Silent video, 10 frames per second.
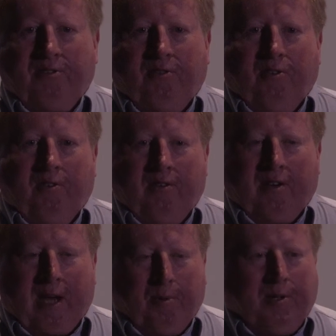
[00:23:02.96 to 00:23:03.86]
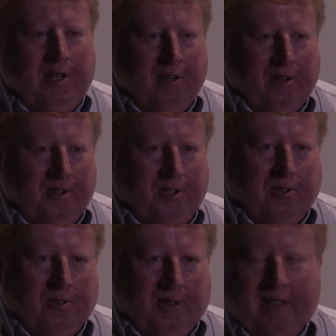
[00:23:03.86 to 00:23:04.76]
for a couple of years
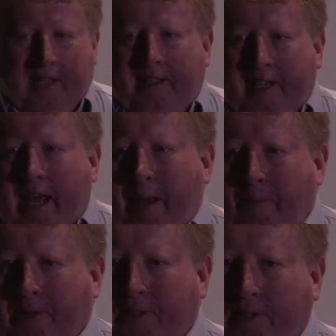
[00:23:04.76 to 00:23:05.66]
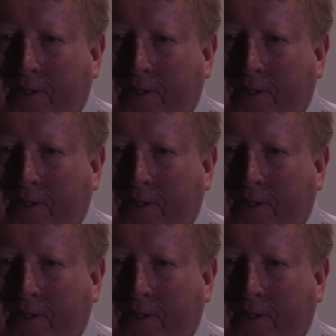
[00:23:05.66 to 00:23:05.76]
to get that to happen. So